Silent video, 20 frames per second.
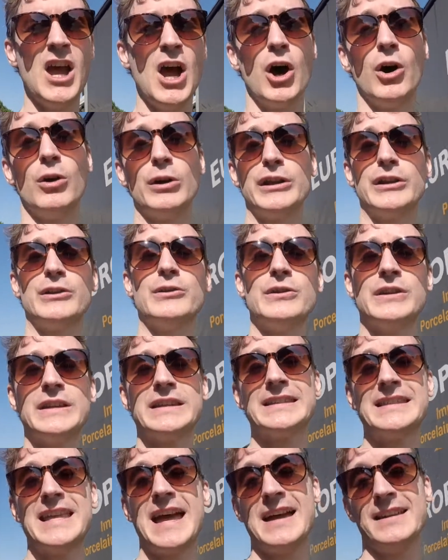All I know
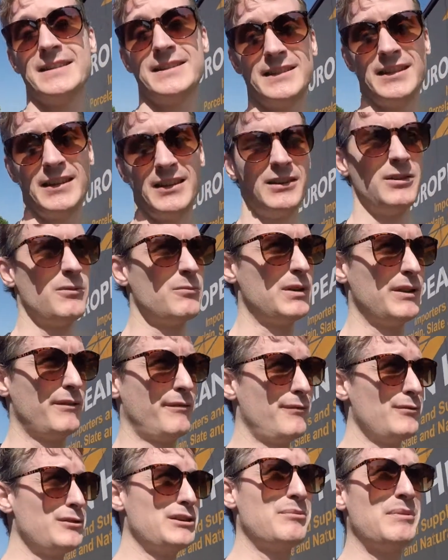is that with
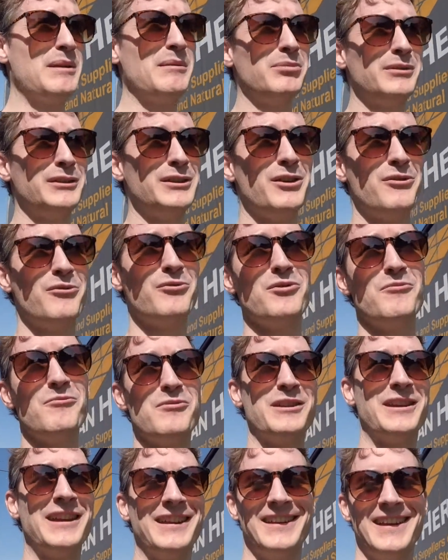40 people in a room,
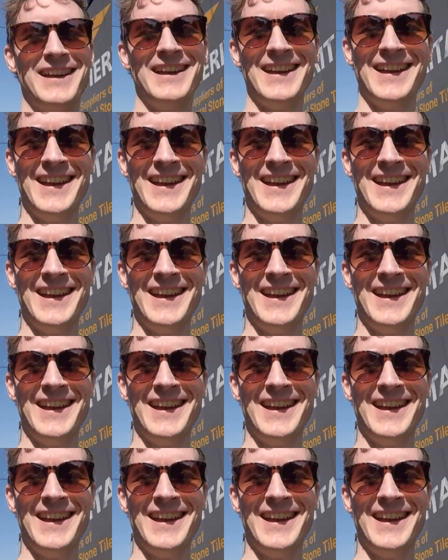we could